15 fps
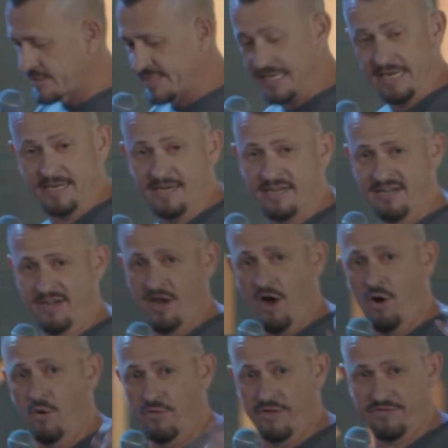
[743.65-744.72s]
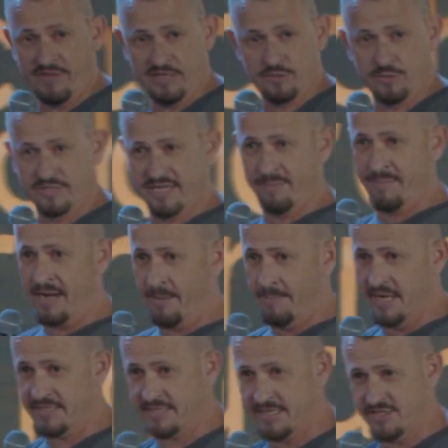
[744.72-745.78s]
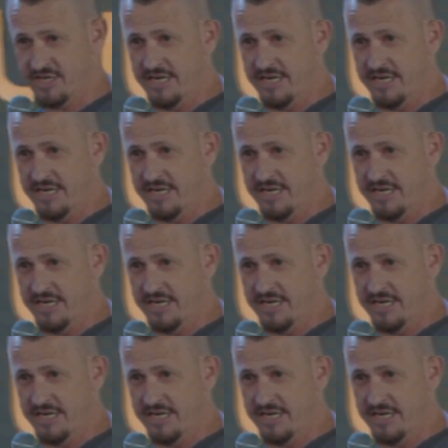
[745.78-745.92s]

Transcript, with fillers: C didn't know that this was in my message,